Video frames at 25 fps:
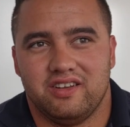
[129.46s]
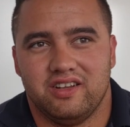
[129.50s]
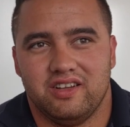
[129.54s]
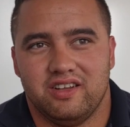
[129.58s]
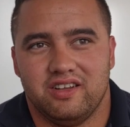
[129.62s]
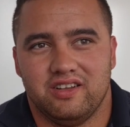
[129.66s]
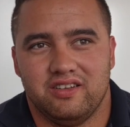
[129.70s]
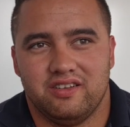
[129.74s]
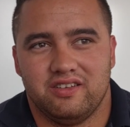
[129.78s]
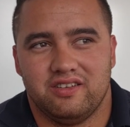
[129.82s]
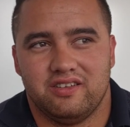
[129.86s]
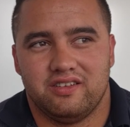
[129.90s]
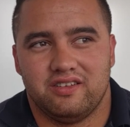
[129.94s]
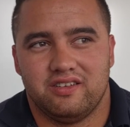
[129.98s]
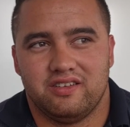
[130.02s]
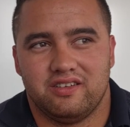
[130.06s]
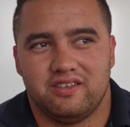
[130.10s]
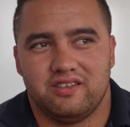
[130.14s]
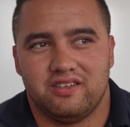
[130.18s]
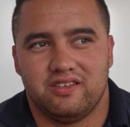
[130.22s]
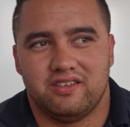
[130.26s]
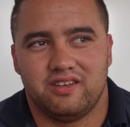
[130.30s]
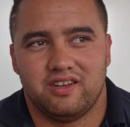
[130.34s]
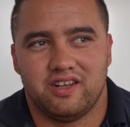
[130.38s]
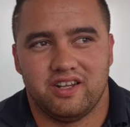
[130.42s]
yeah.
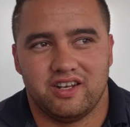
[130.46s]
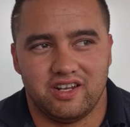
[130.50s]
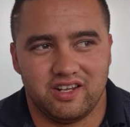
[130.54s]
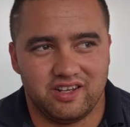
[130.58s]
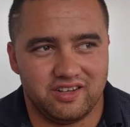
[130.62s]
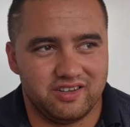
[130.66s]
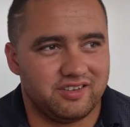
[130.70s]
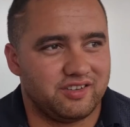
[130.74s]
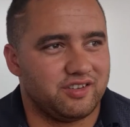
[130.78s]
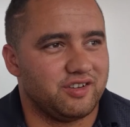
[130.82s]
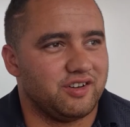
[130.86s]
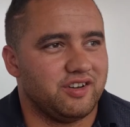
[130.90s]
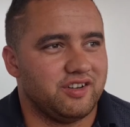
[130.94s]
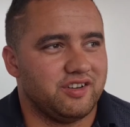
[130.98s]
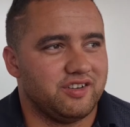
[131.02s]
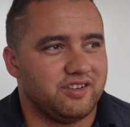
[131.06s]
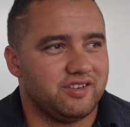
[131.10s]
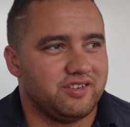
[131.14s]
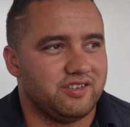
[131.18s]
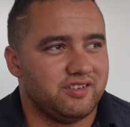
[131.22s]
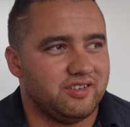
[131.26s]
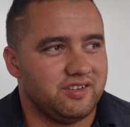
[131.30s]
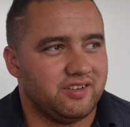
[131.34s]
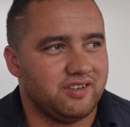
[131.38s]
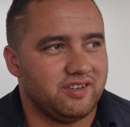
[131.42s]
And he's got
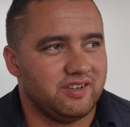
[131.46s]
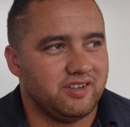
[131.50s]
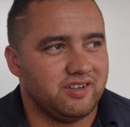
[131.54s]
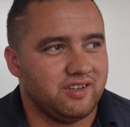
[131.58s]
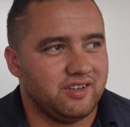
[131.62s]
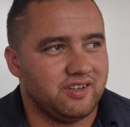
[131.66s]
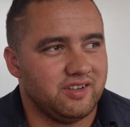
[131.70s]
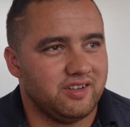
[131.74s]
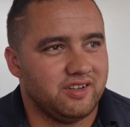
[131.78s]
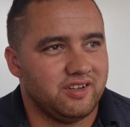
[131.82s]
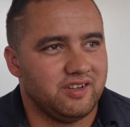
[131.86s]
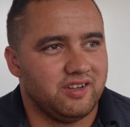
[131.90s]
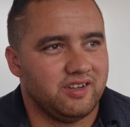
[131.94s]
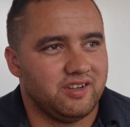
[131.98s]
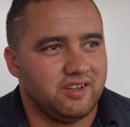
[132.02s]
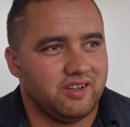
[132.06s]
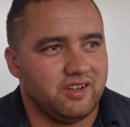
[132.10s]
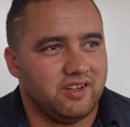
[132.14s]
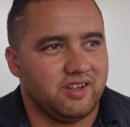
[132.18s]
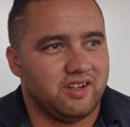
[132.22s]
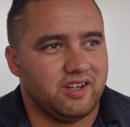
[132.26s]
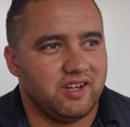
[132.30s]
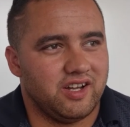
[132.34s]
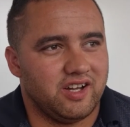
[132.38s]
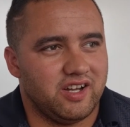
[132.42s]

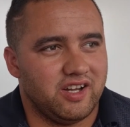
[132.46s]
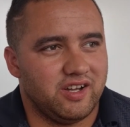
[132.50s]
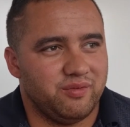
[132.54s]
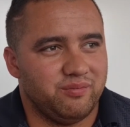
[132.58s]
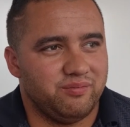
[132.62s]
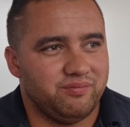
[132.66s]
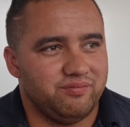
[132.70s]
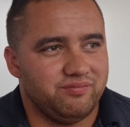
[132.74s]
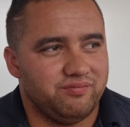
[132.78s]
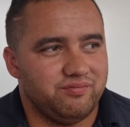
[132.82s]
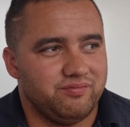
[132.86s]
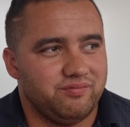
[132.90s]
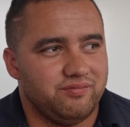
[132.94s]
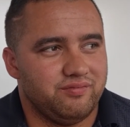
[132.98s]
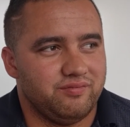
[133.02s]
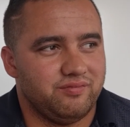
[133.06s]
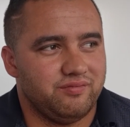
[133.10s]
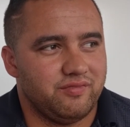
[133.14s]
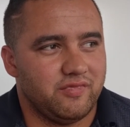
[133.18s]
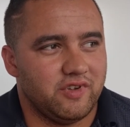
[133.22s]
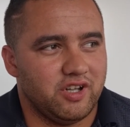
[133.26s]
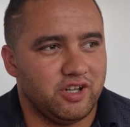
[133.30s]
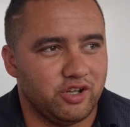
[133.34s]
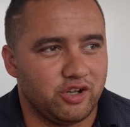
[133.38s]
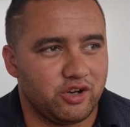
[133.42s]

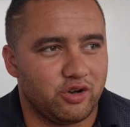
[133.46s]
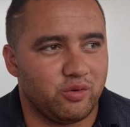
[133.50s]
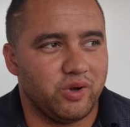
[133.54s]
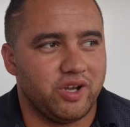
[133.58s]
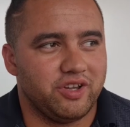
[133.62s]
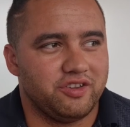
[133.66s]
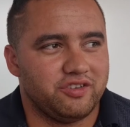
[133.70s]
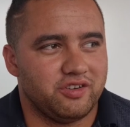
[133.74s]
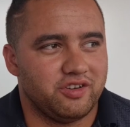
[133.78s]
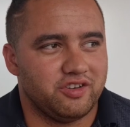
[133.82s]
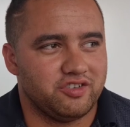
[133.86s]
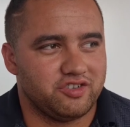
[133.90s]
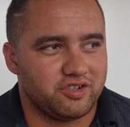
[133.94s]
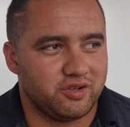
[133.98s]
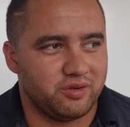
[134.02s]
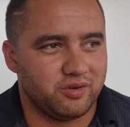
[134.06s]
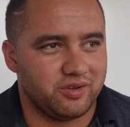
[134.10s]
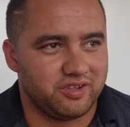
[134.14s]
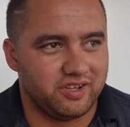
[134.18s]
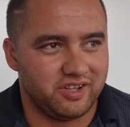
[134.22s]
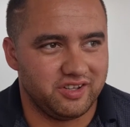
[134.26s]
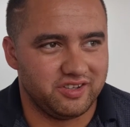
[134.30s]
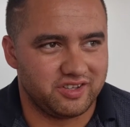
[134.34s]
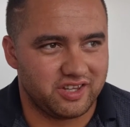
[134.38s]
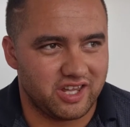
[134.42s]
a lot of weight on his shoulders.
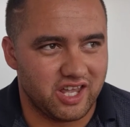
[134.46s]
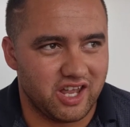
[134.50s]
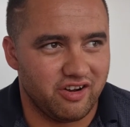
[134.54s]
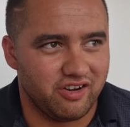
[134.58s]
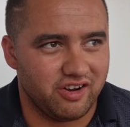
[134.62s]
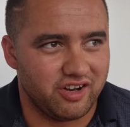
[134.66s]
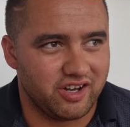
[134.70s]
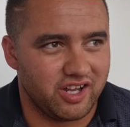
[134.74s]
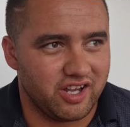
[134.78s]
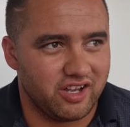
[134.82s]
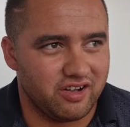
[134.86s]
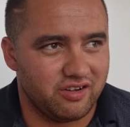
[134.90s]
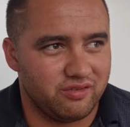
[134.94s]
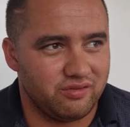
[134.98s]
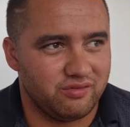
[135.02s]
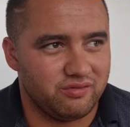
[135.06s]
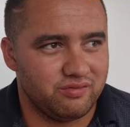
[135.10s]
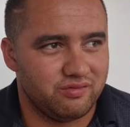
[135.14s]
He's carrying him